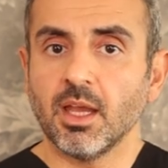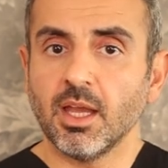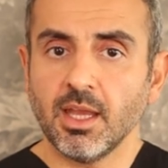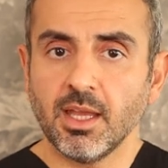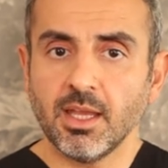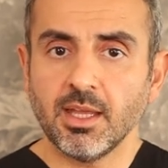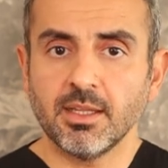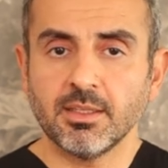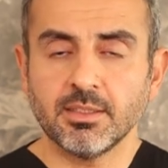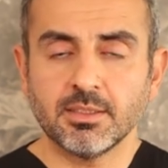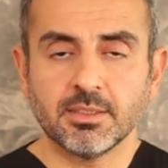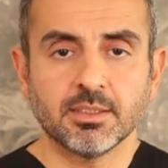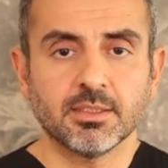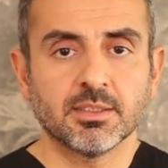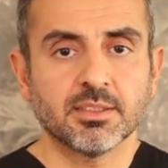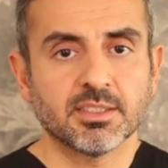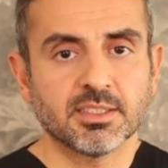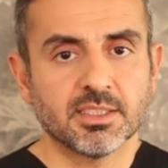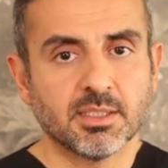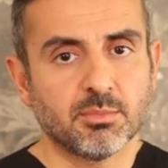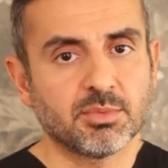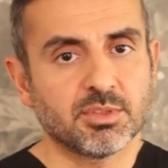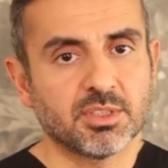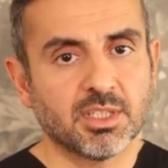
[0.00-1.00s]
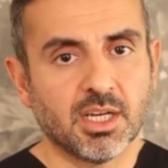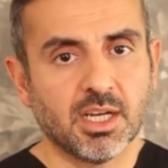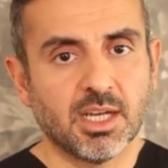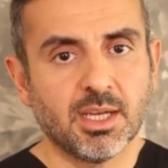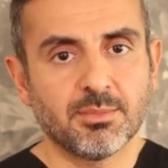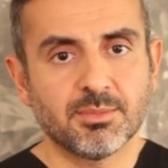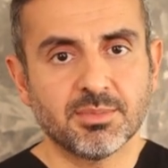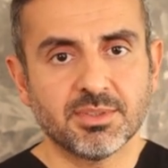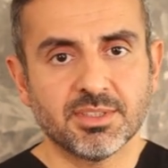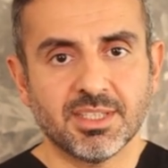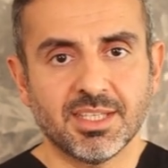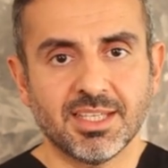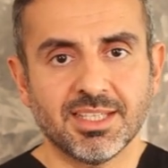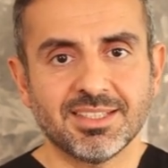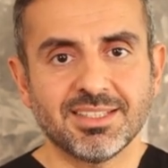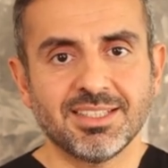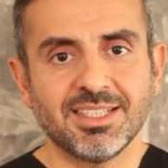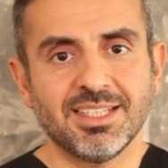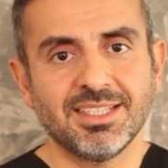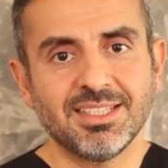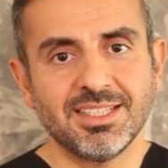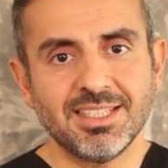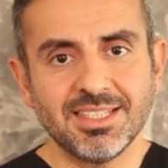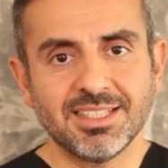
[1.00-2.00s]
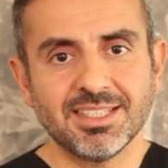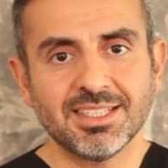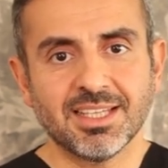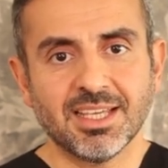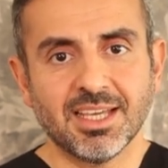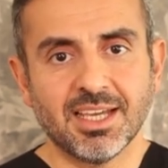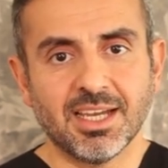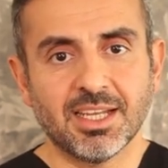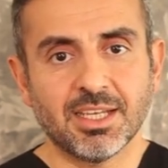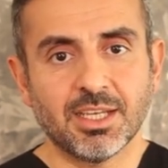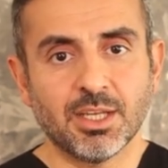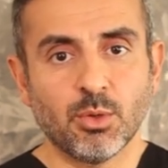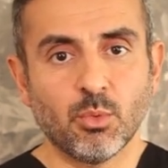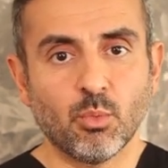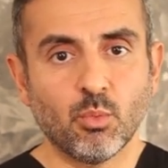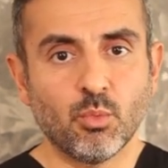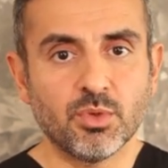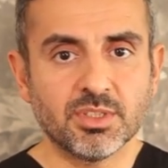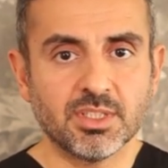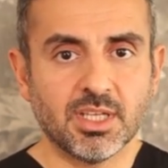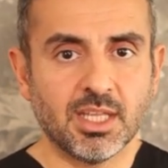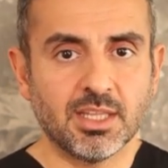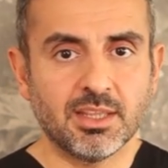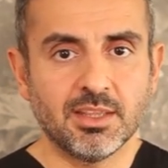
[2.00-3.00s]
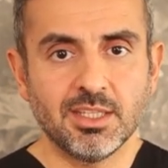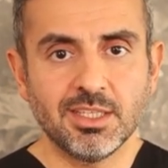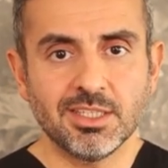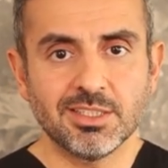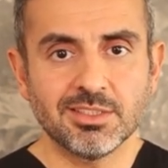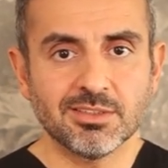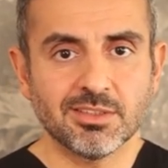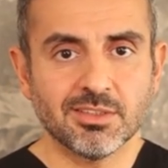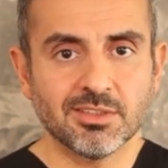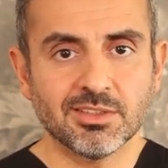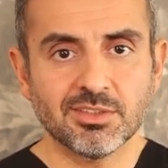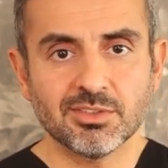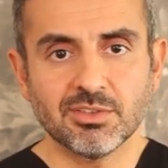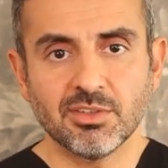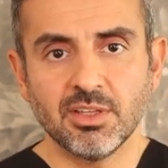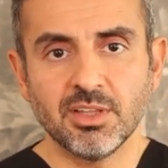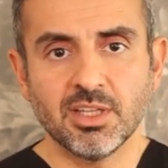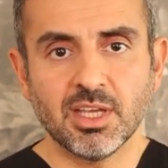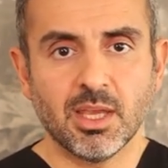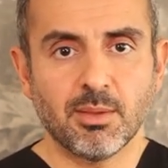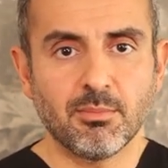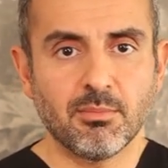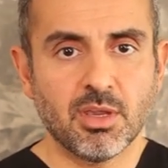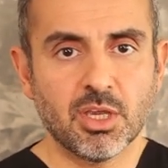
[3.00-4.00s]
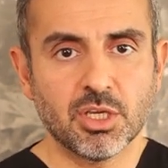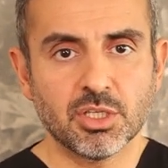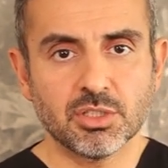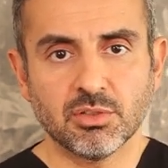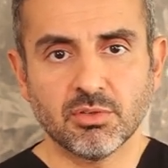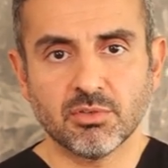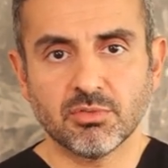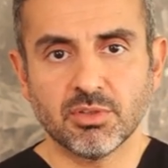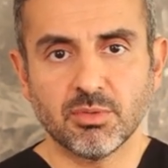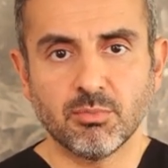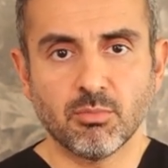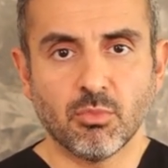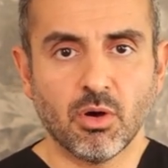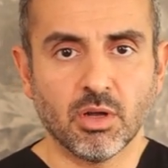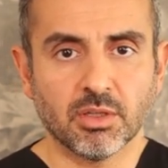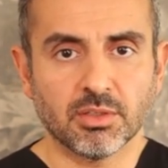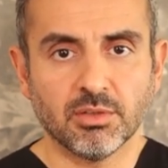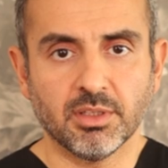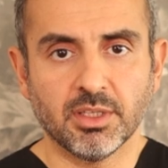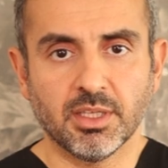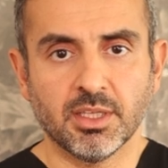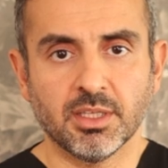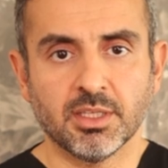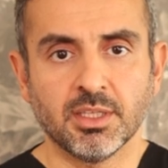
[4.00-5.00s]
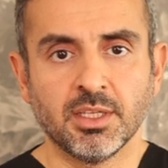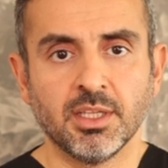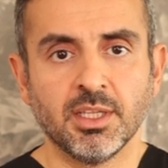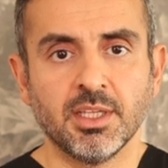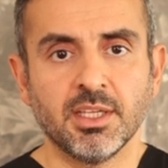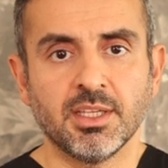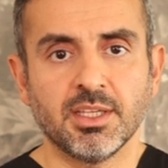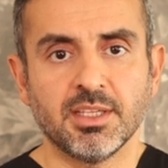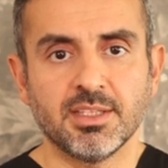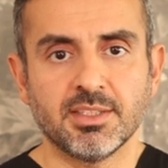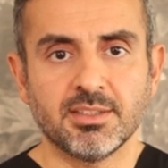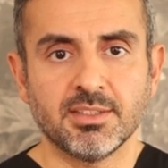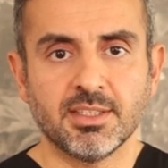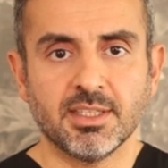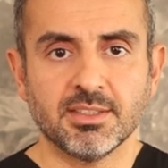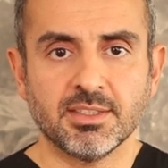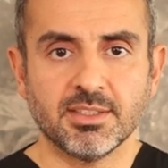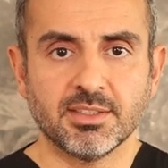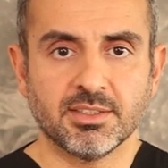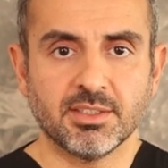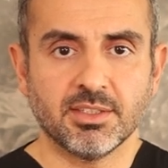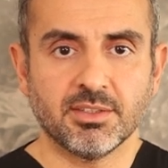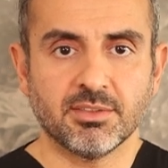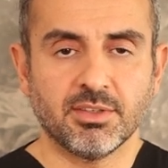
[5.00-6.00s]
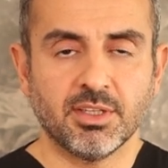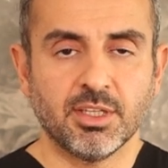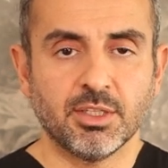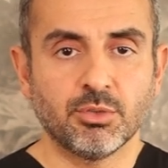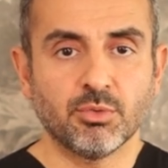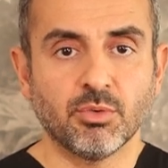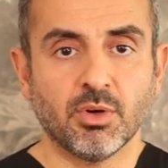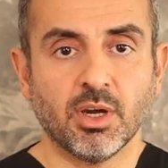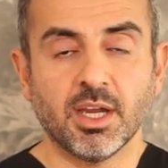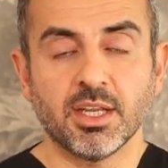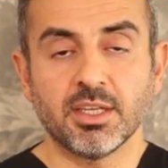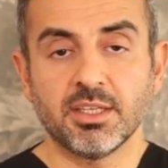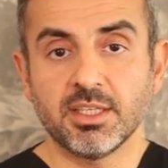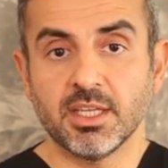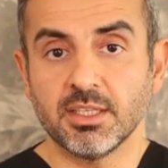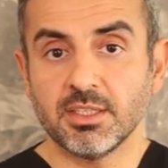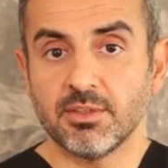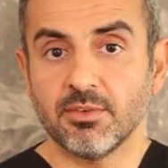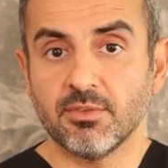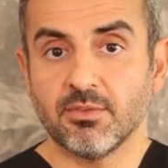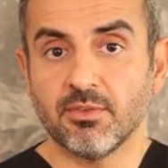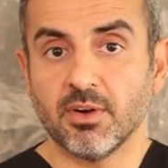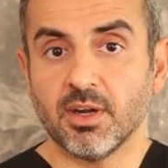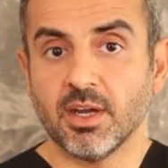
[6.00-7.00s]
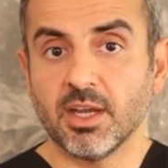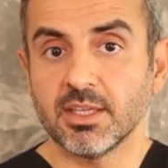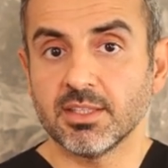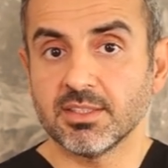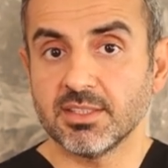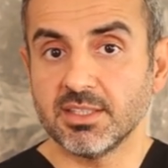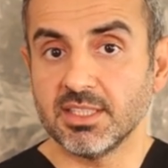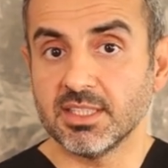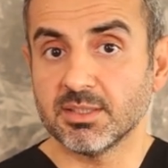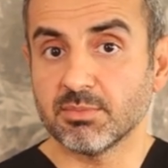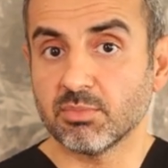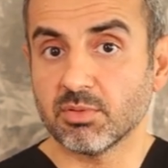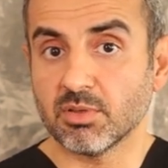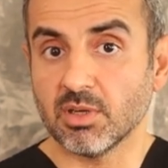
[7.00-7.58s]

And sometimes a CT scan with additional three-dimensional remodeling is necessary to identify these